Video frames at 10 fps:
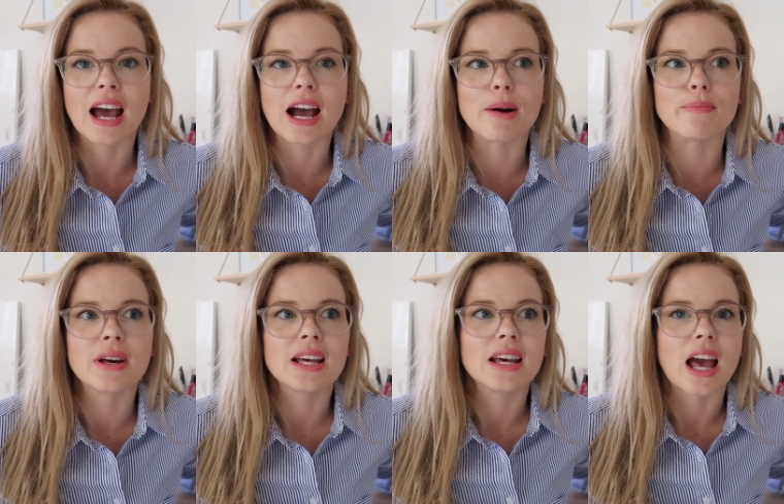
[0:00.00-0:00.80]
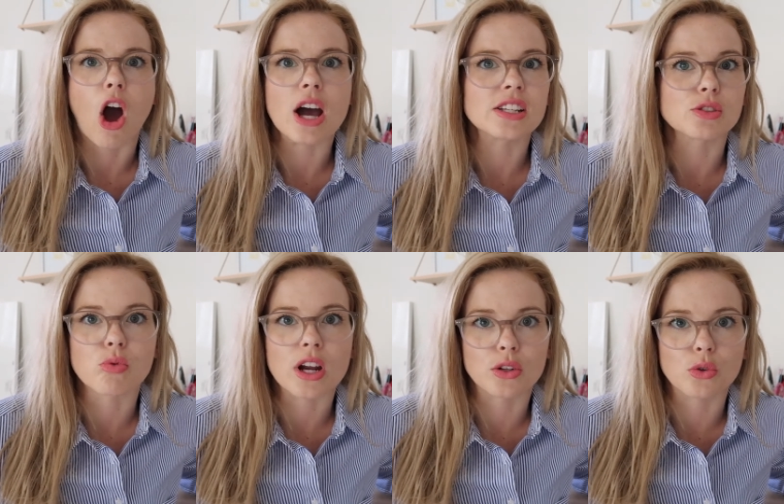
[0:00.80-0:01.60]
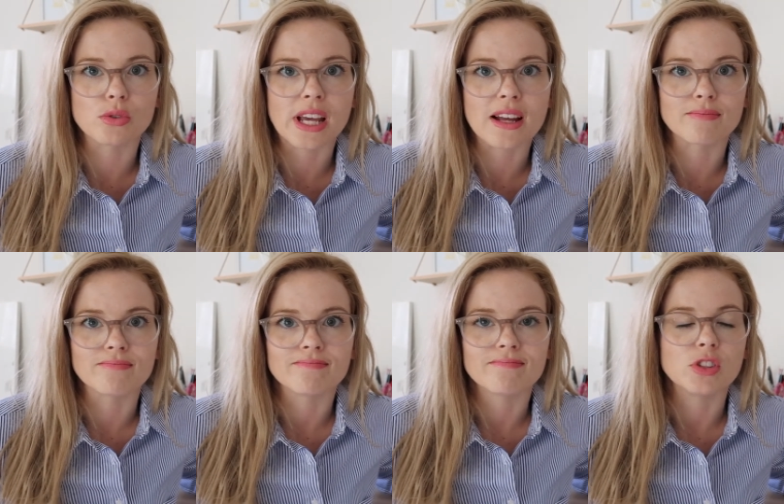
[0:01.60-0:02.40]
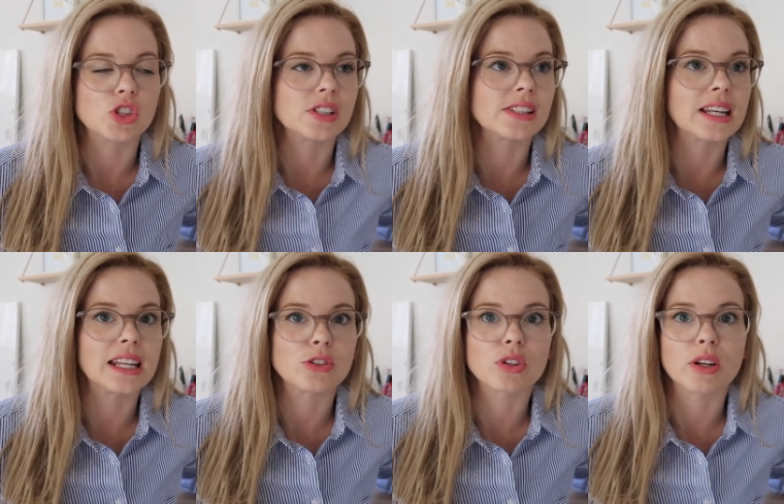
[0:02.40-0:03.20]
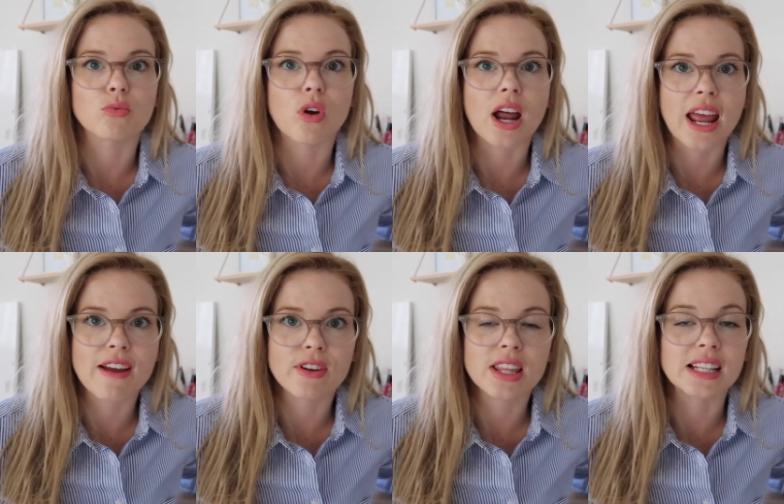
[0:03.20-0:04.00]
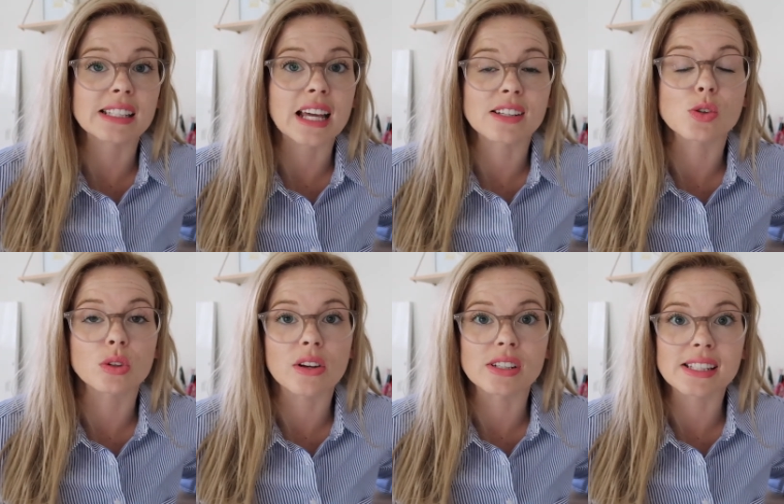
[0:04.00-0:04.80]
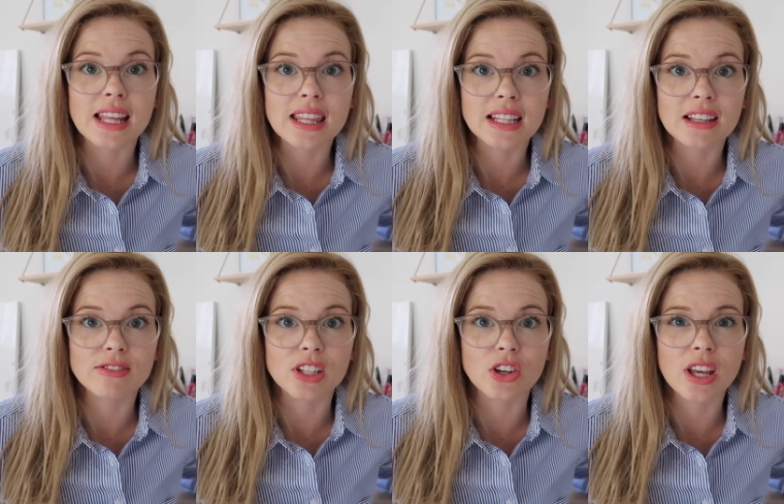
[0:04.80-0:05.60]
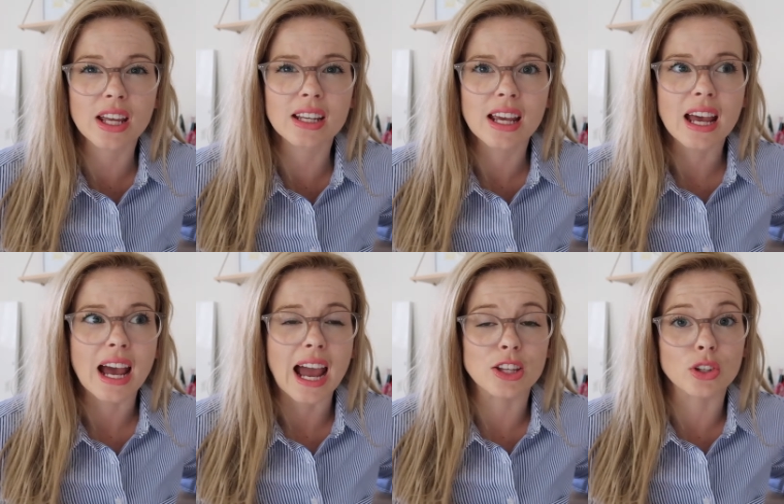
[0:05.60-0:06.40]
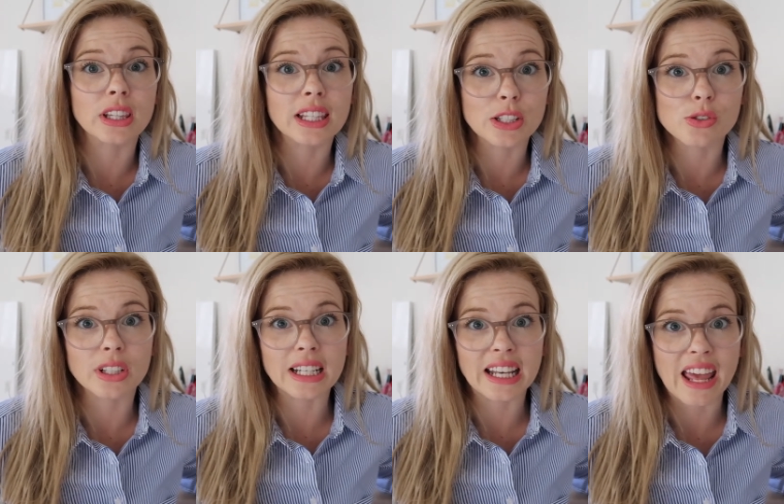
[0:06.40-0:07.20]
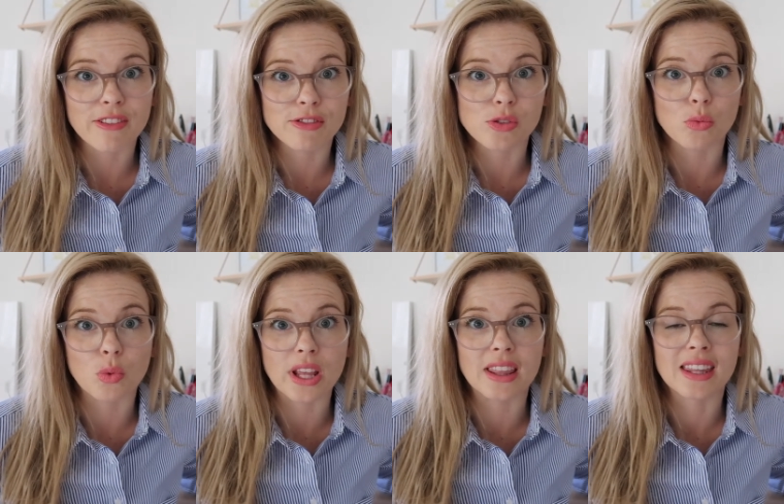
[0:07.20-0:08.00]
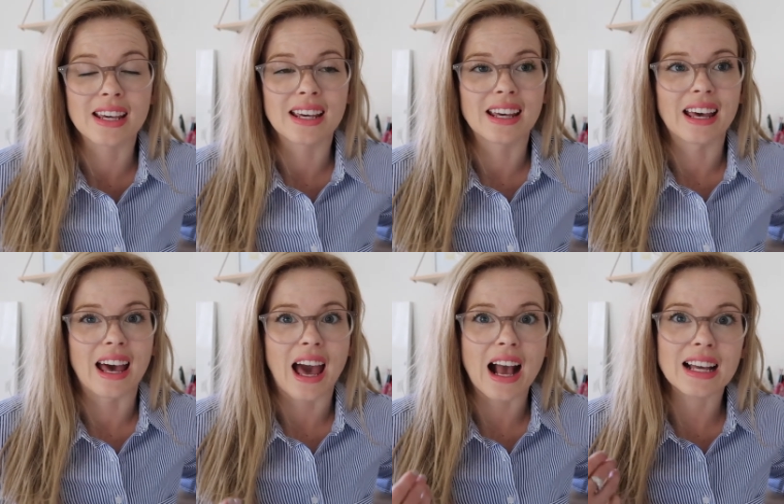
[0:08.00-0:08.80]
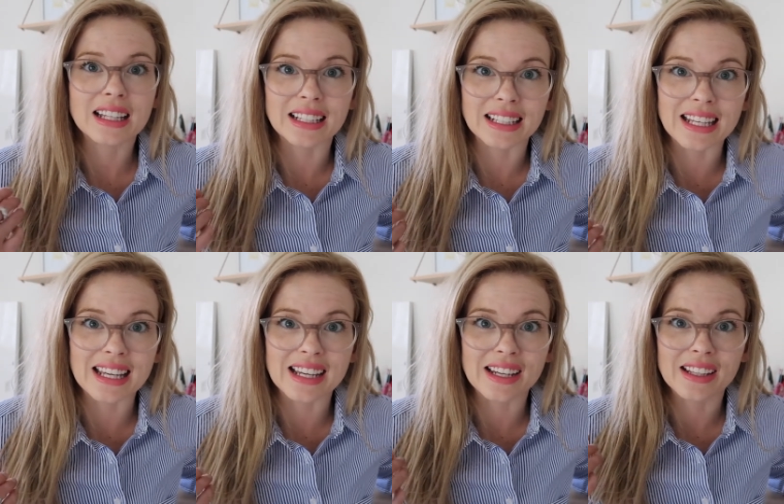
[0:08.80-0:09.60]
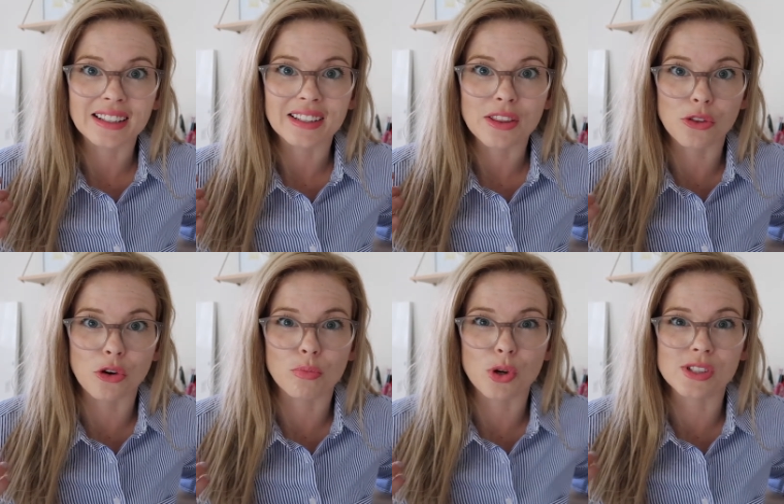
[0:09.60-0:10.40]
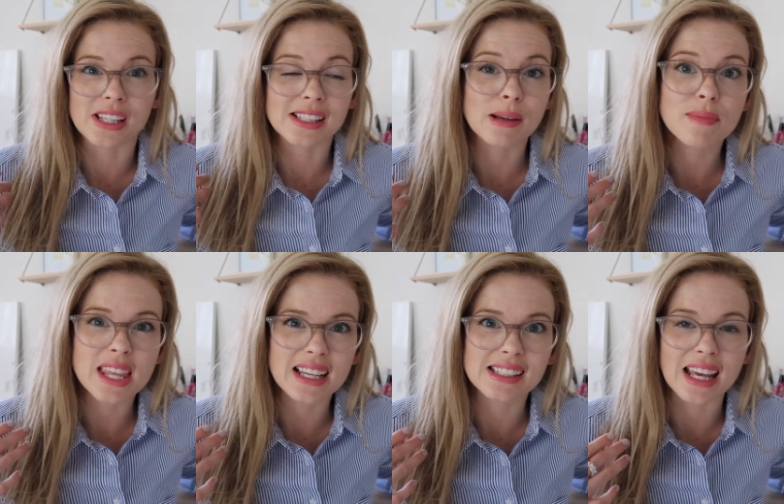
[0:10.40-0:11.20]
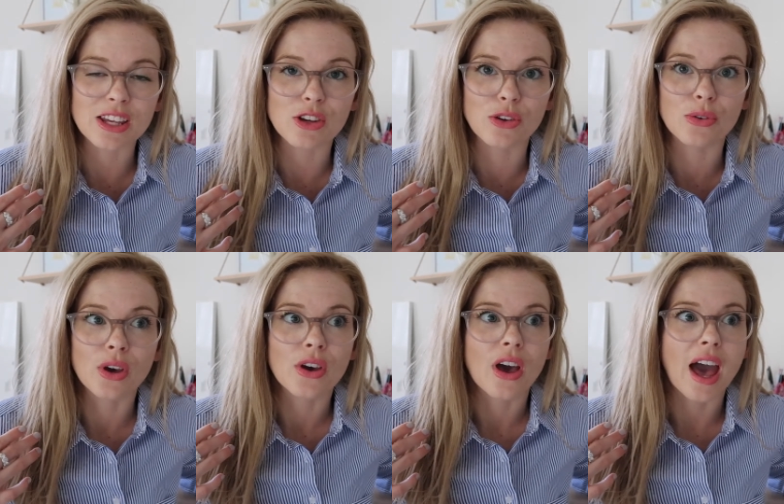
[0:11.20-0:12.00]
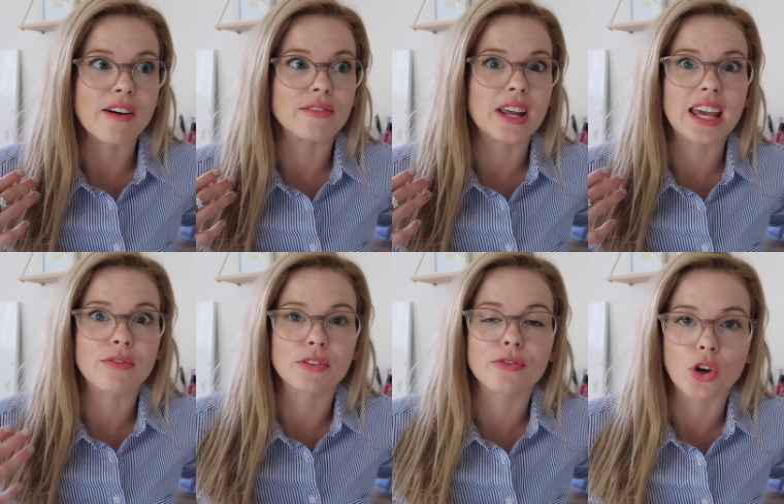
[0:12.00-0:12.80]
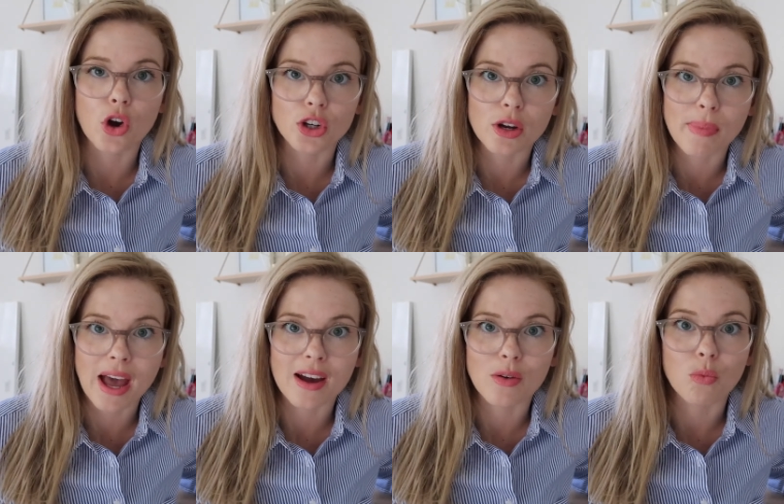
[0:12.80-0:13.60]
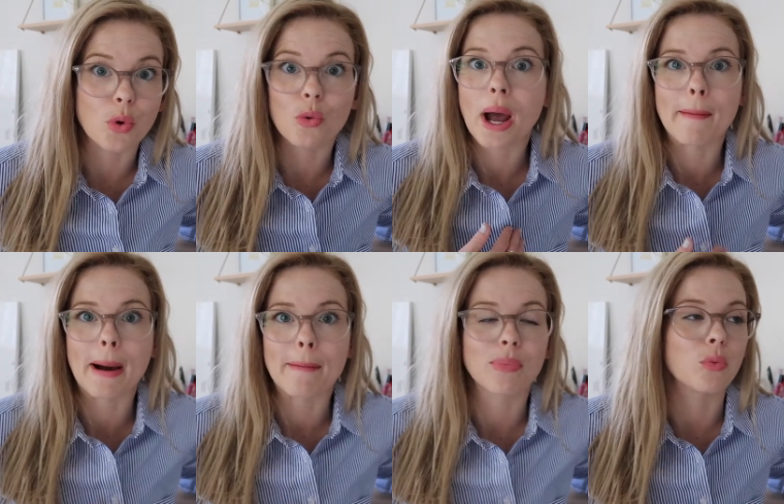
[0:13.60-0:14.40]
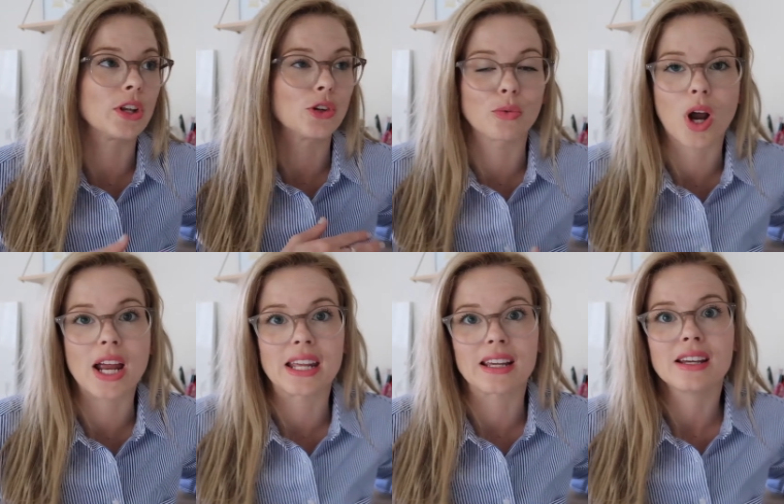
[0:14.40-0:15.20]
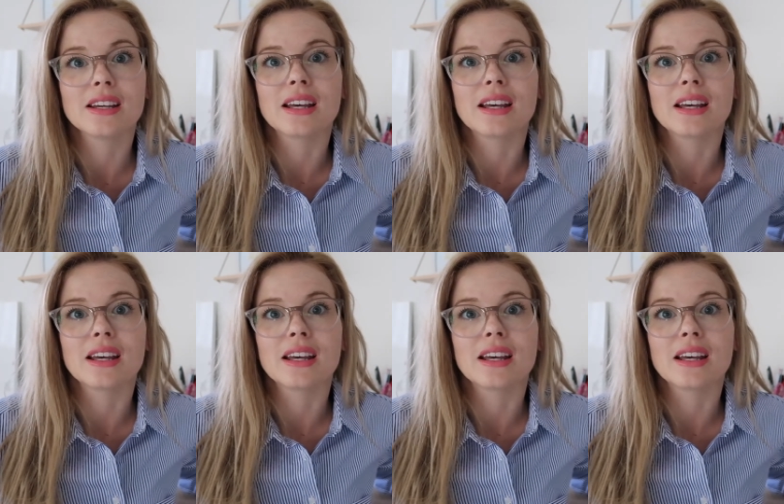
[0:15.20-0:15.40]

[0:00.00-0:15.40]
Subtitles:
I just write it all down. You just literally write everything down till there is nothing left in your head, and you're literally left with a clear thought process. Some things that you have even forgotten about will come up when you're writing,